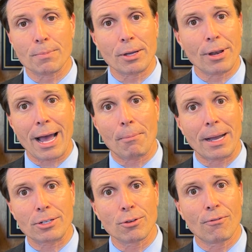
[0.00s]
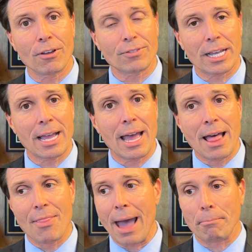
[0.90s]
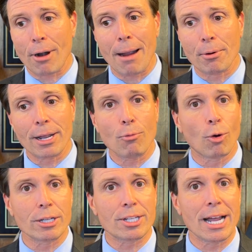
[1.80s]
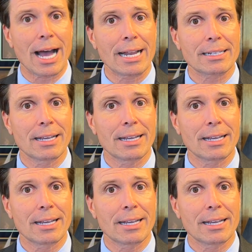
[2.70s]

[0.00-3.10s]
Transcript: built out by 250, that property was not